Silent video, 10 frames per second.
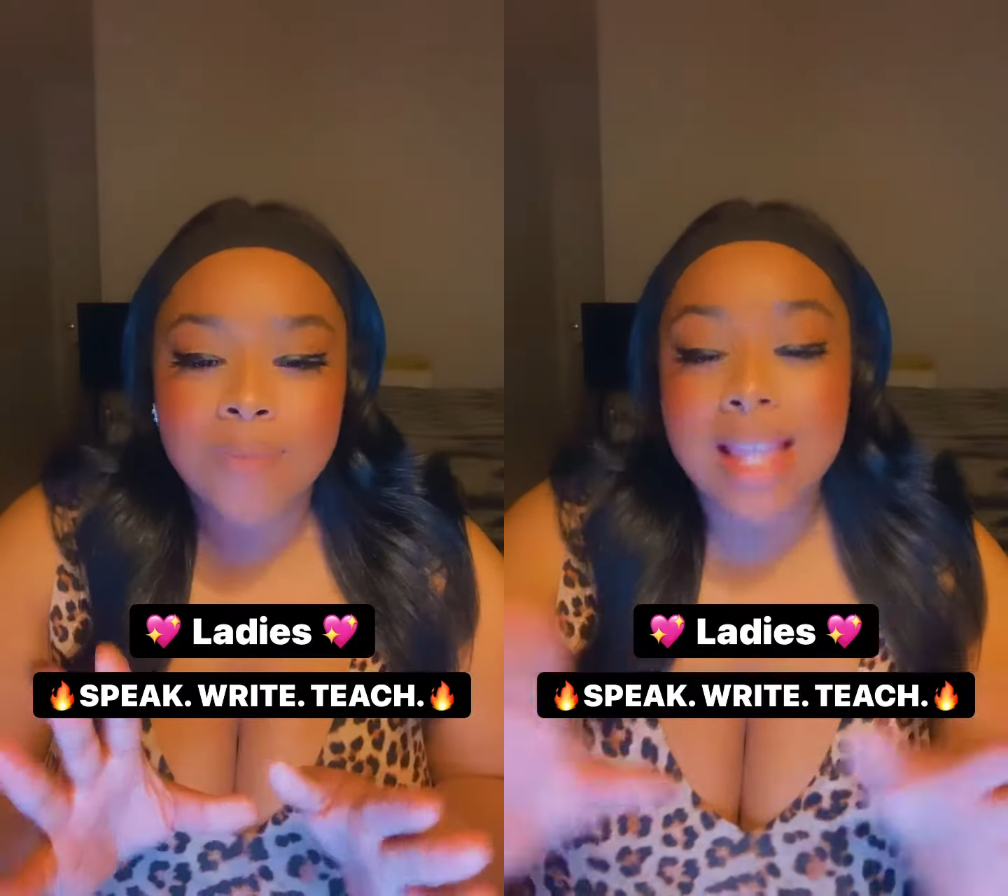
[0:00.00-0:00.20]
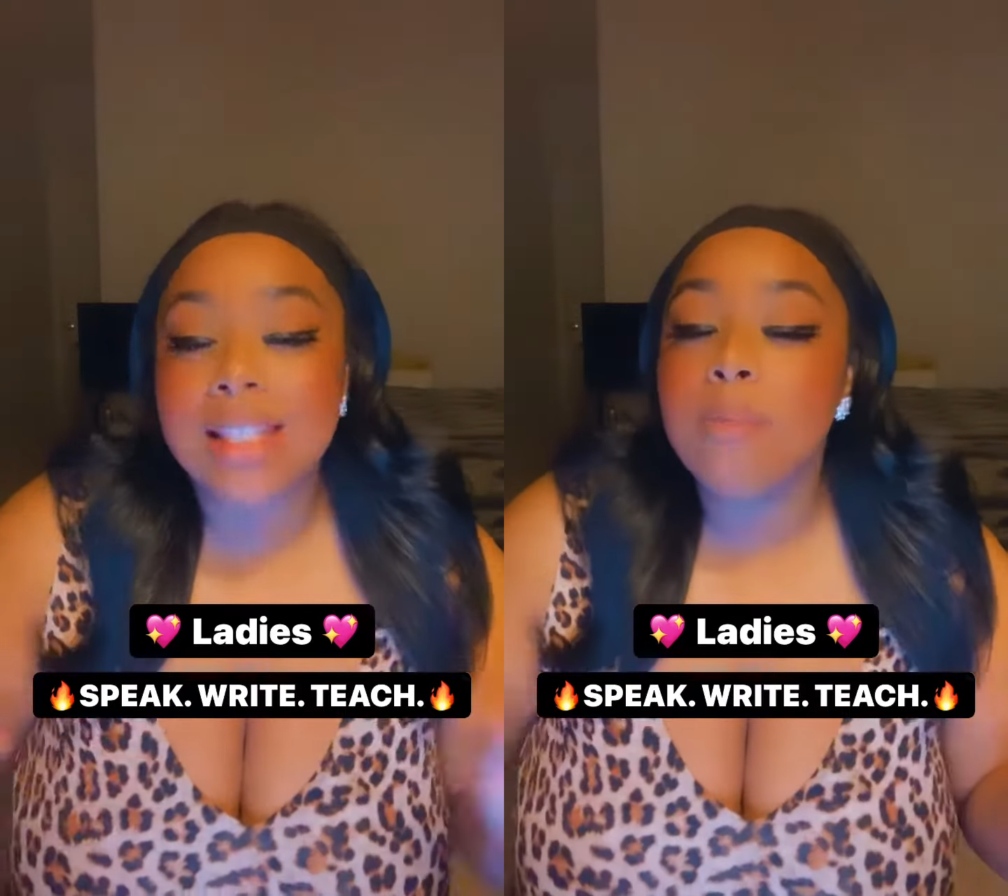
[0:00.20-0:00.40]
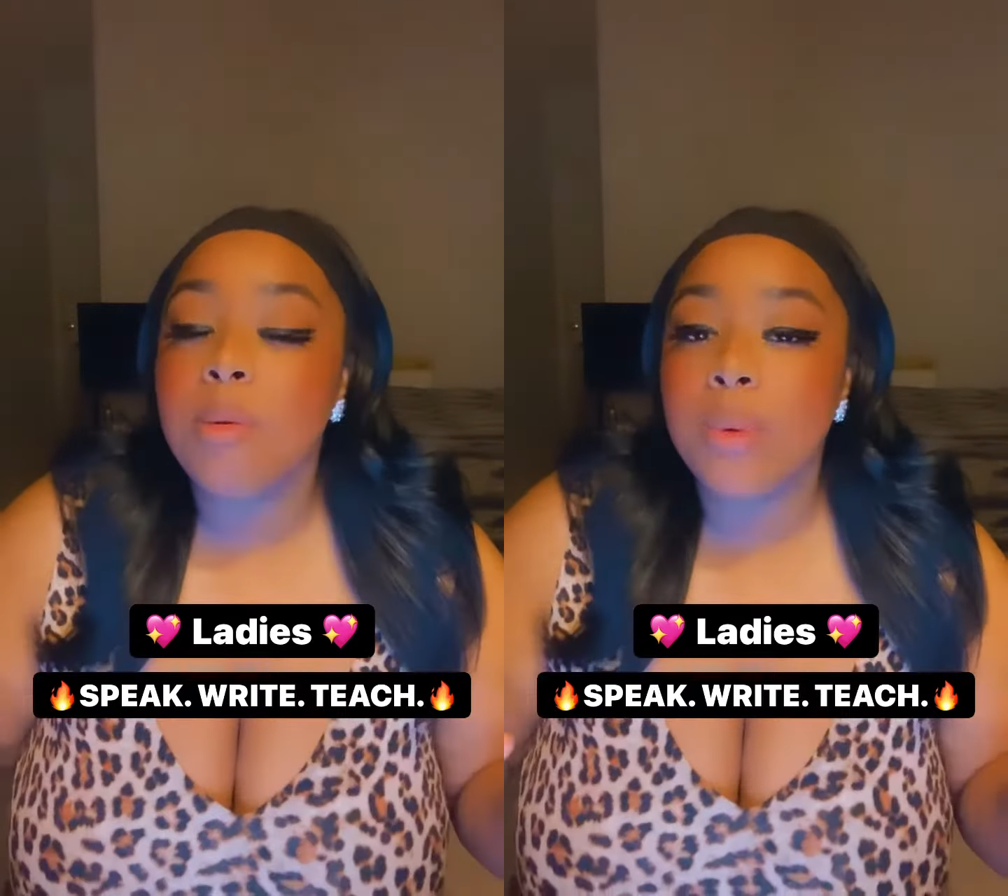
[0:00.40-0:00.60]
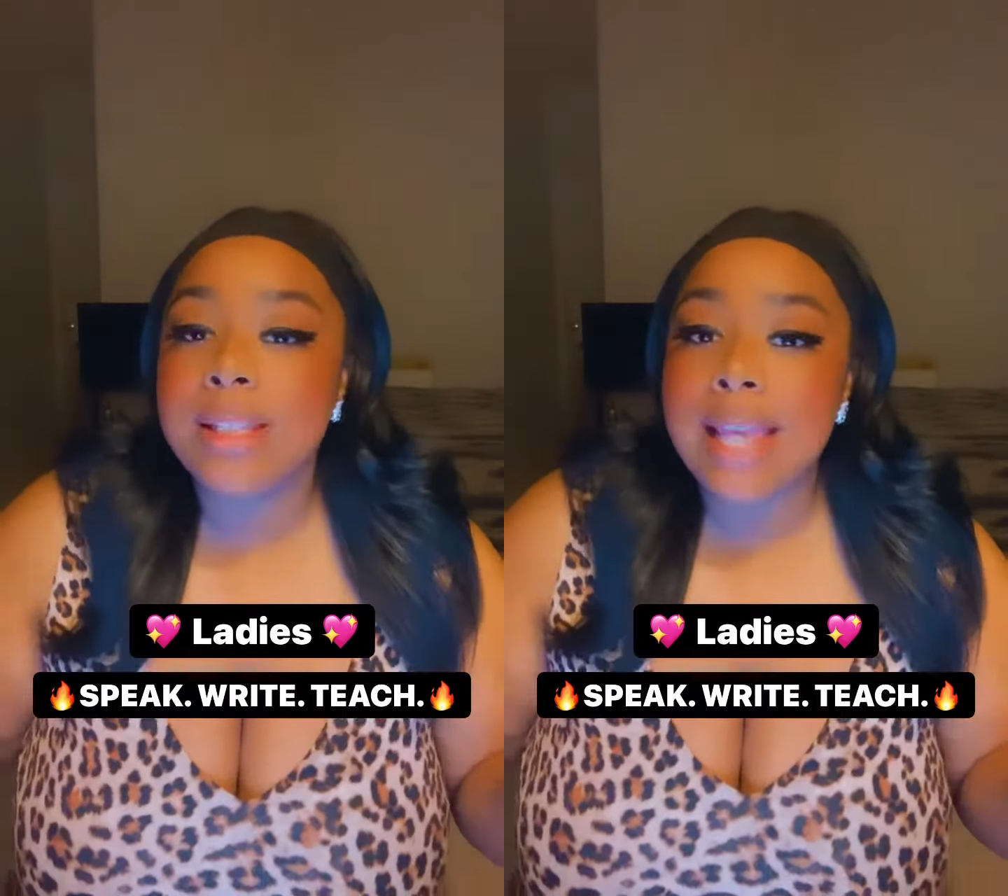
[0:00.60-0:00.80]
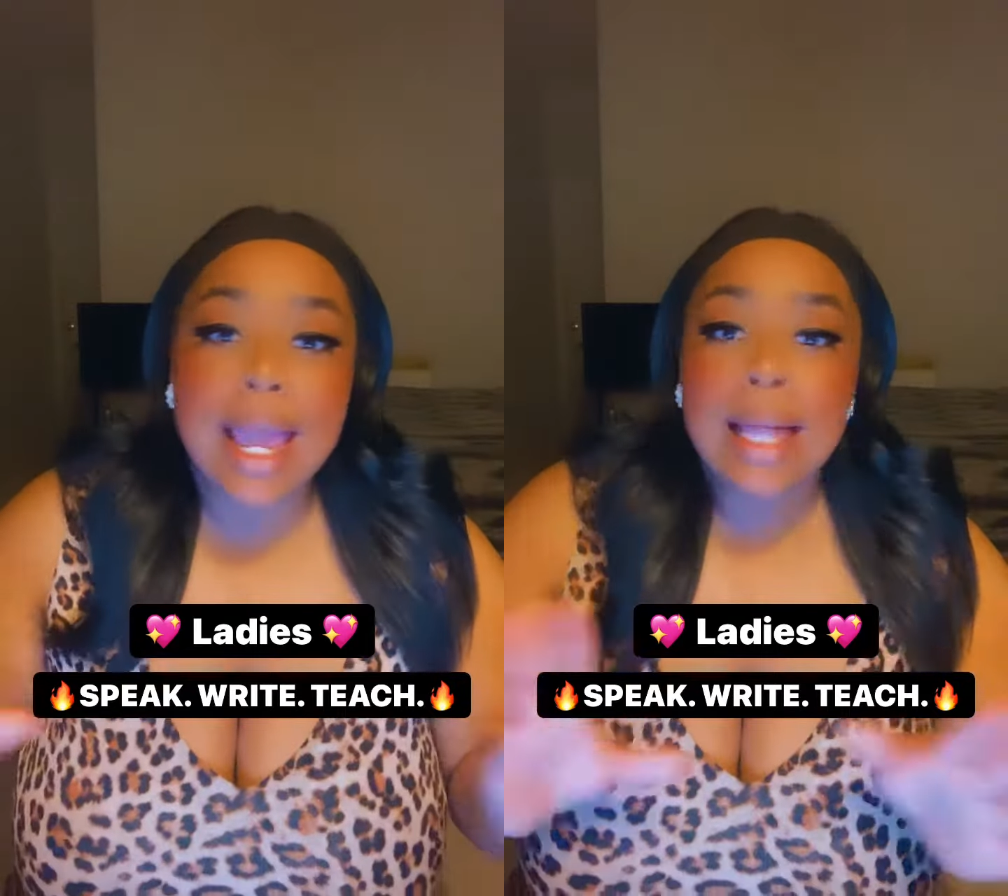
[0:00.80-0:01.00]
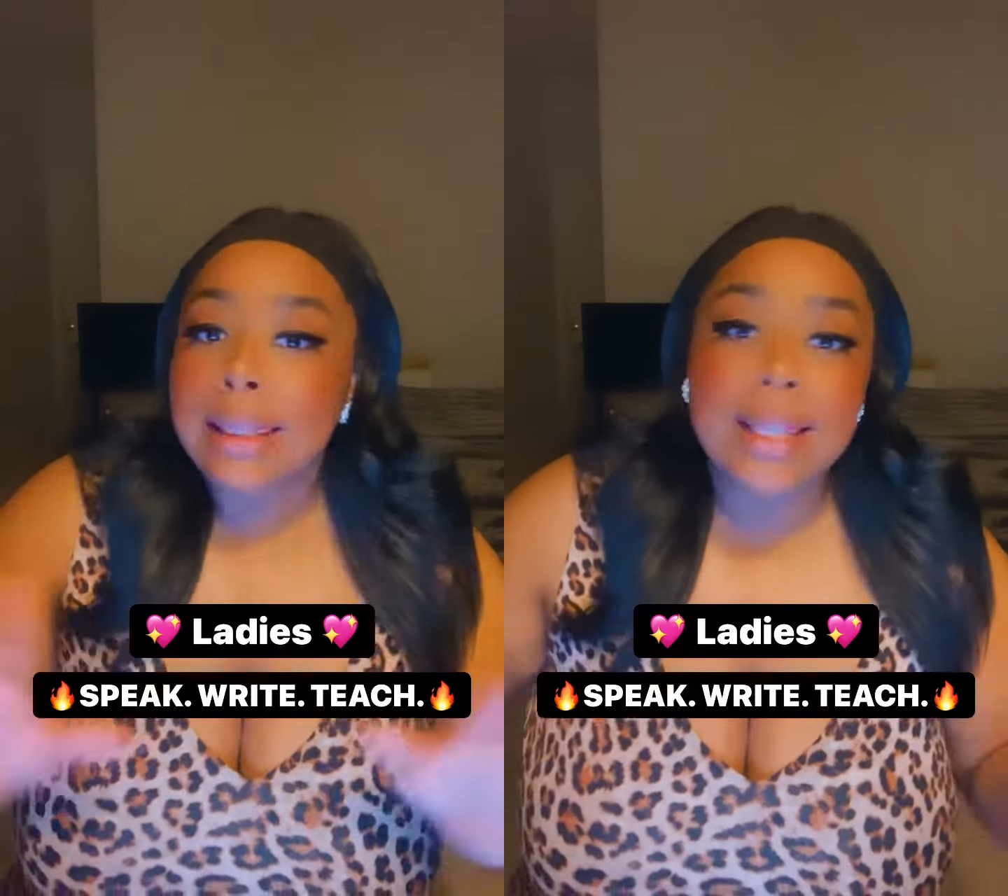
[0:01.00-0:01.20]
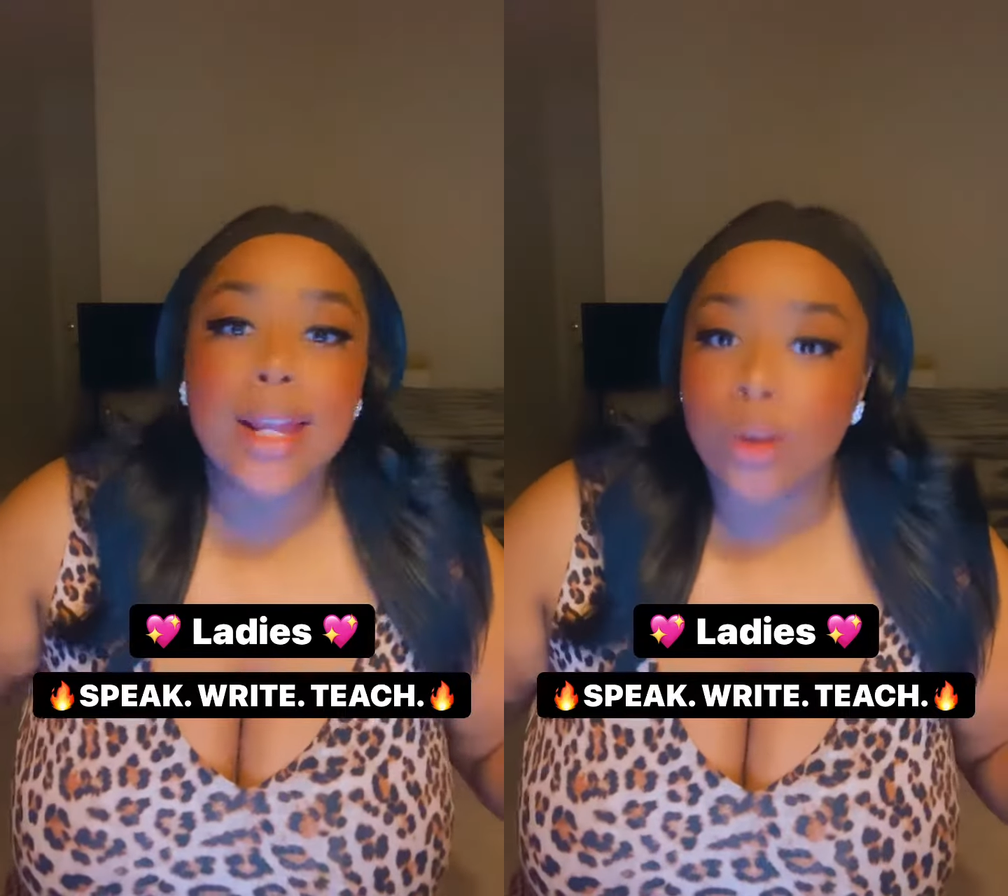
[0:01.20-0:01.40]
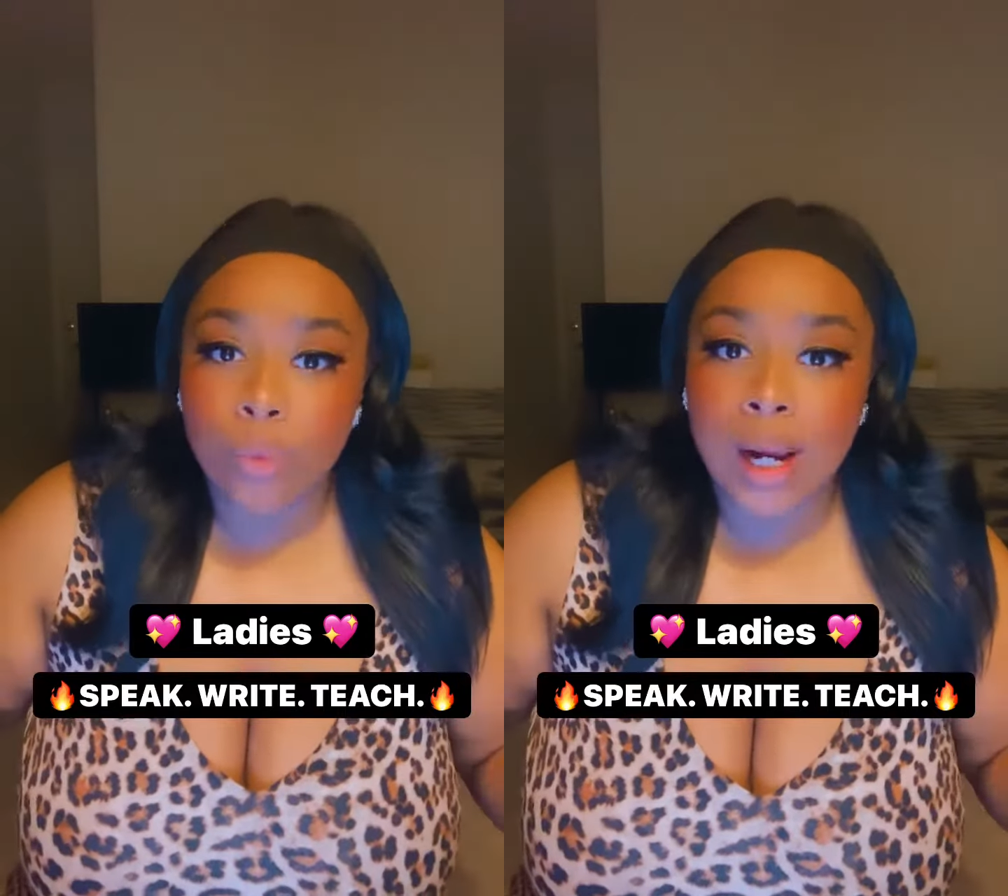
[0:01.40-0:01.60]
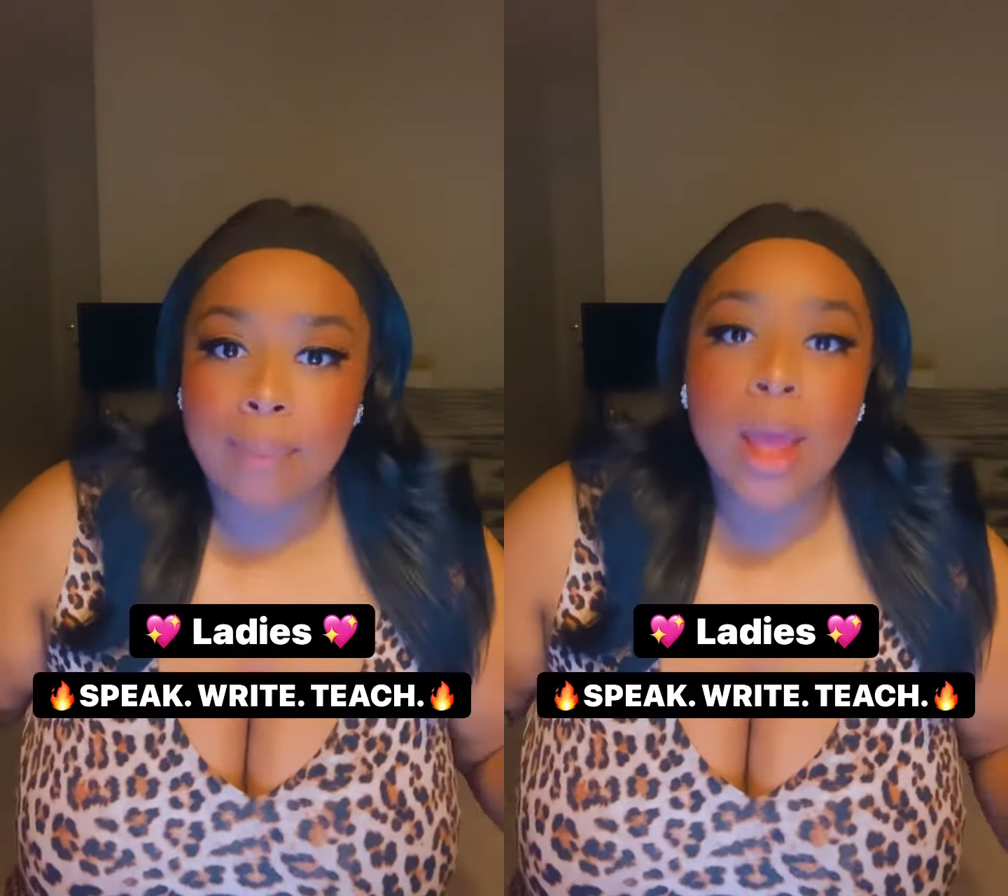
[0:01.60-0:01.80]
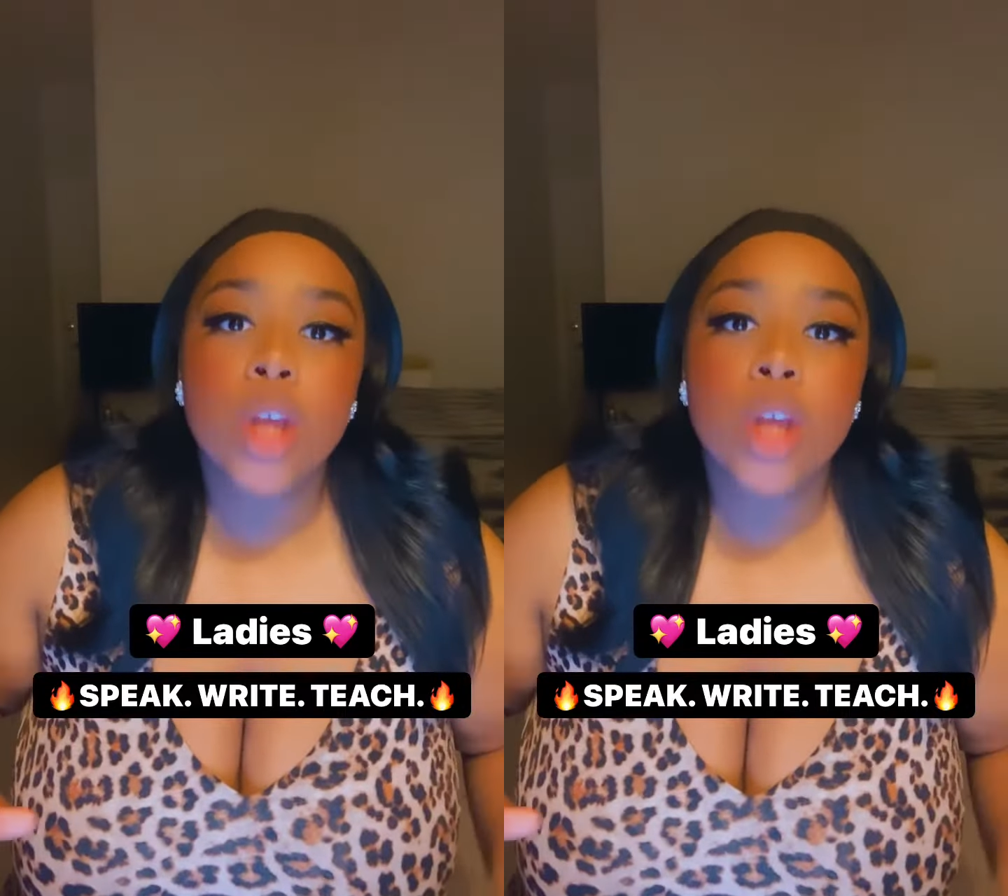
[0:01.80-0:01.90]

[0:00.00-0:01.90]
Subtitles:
As some people would say, let it rip.